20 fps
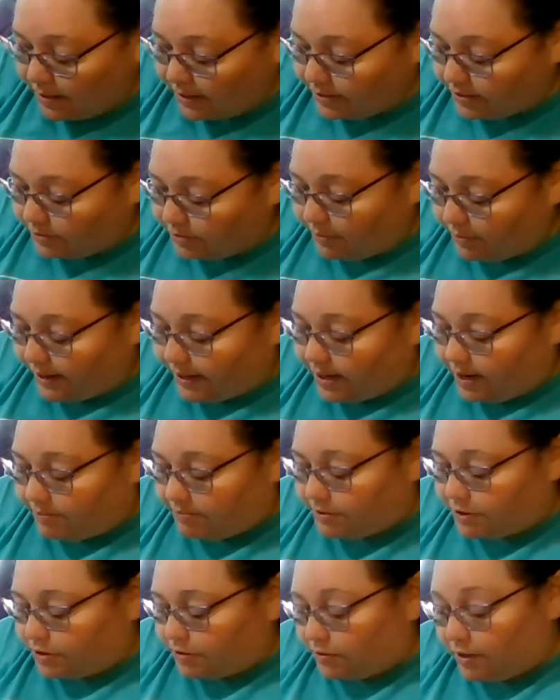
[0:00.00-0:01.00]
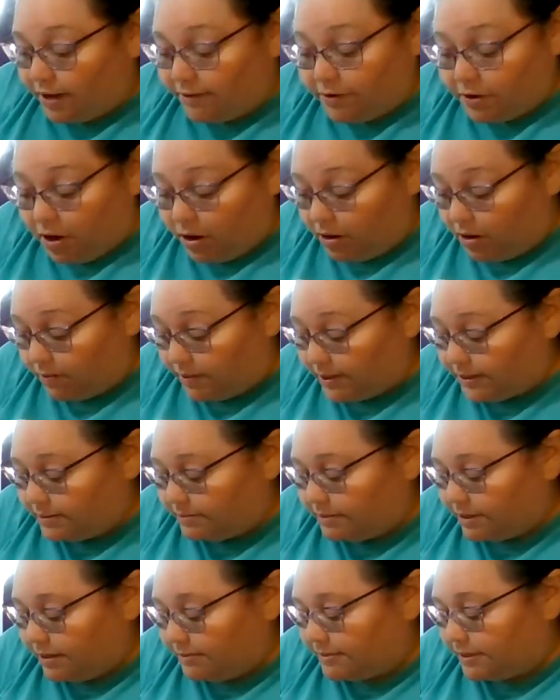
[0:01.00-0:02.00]
This is where I come to you live. Not
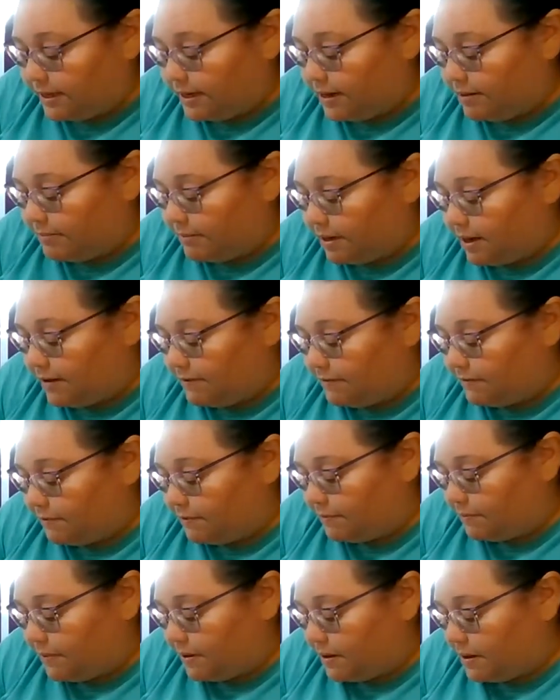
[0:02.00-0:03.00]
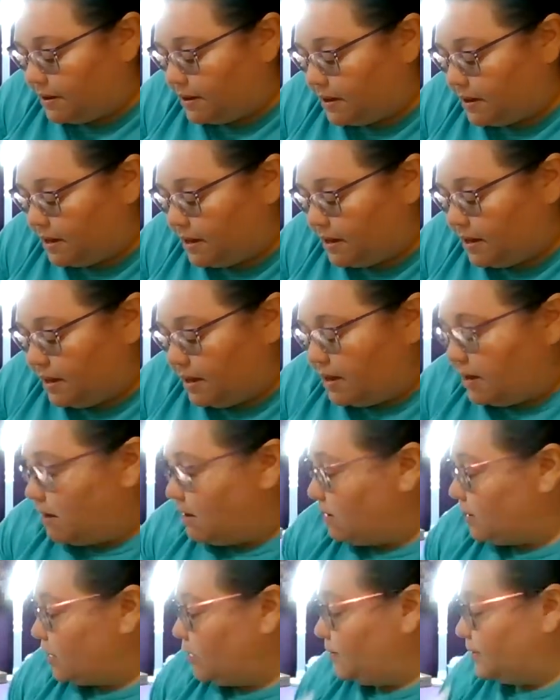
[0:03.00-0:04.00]
always. Sometimes I come live from
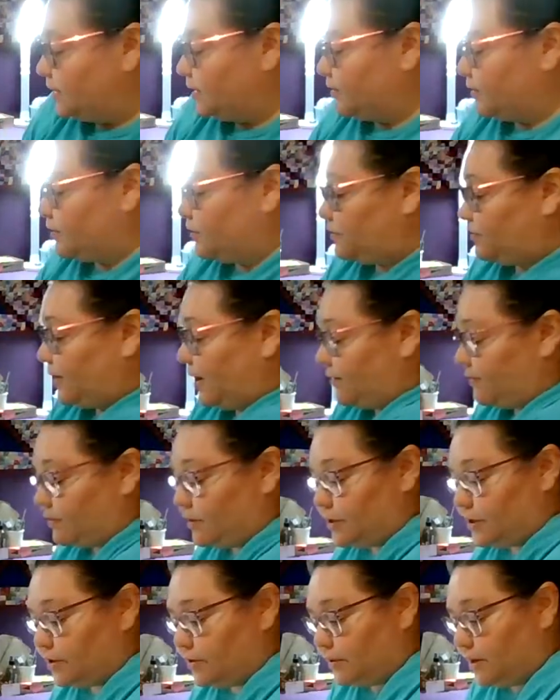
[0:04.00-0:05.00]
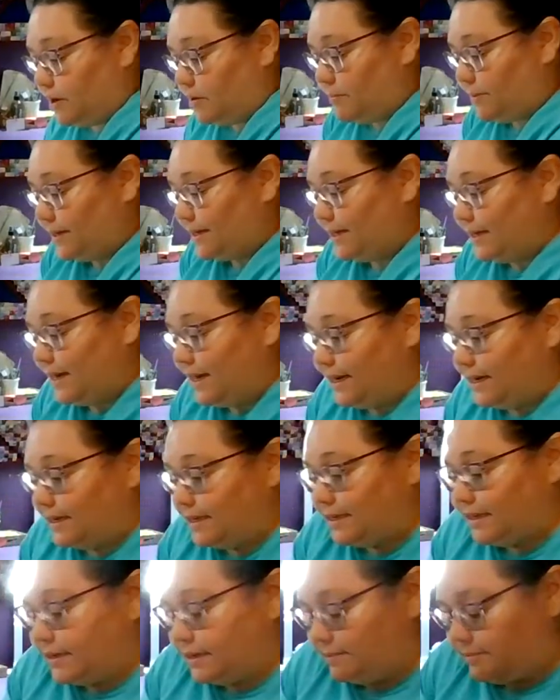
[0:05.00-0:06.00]
our Quilts for Survivors studio, but
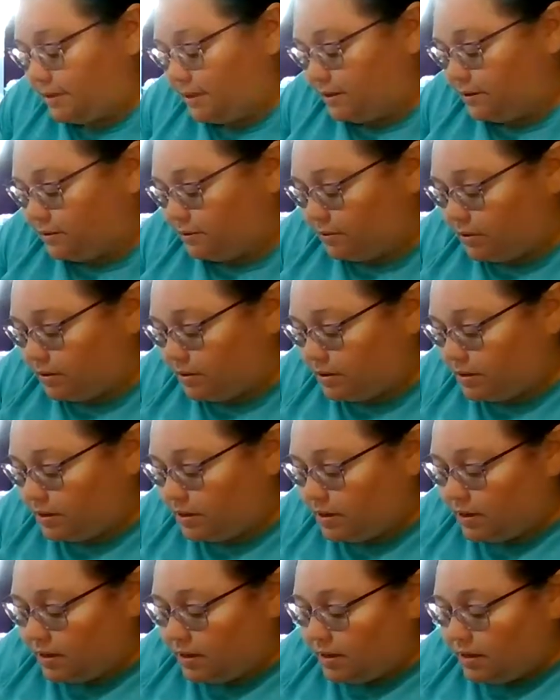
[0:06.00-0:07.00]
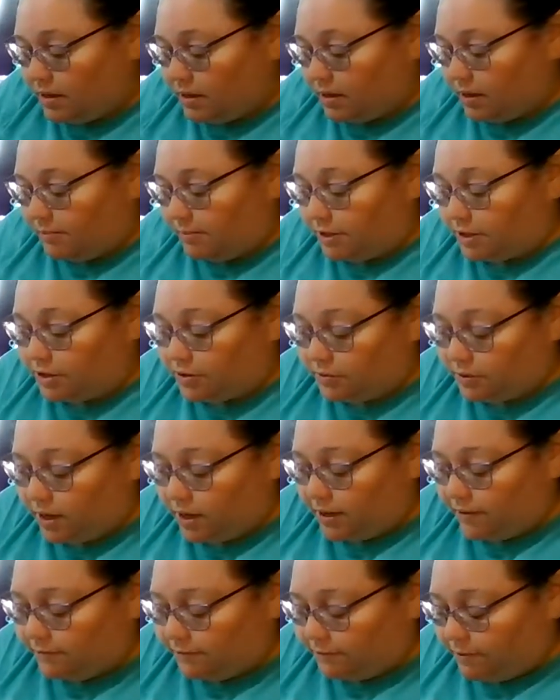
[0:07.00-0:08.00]
tonight I'm here coming to you
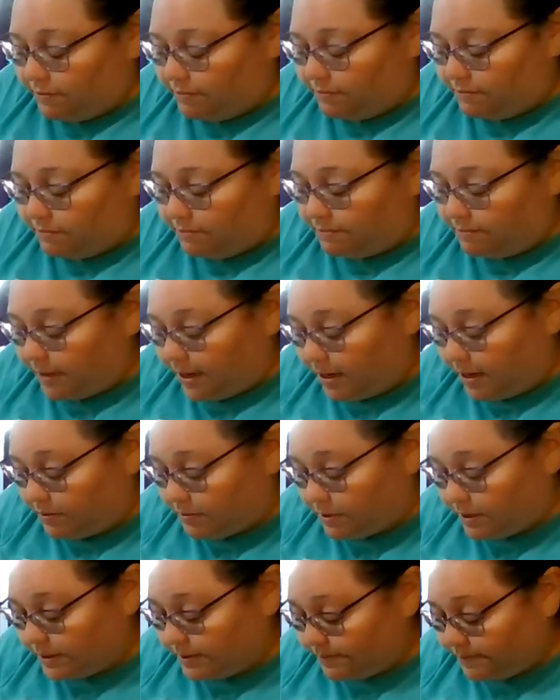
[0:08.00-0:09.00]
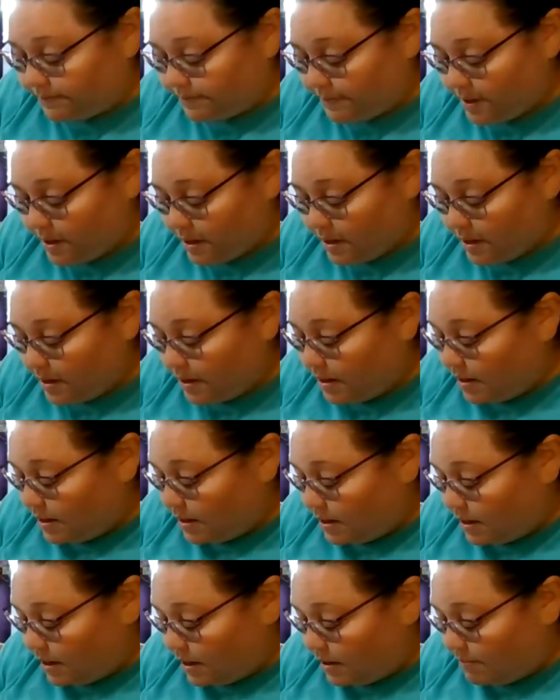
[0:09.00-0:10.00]
live from my house.
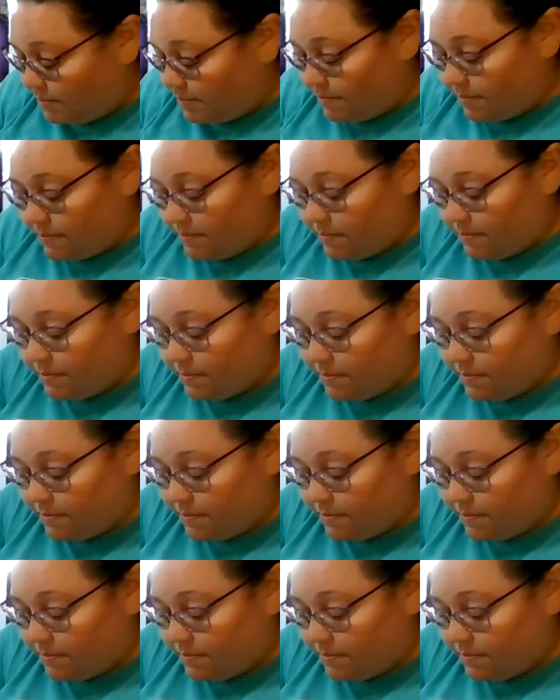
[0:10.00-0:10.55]
The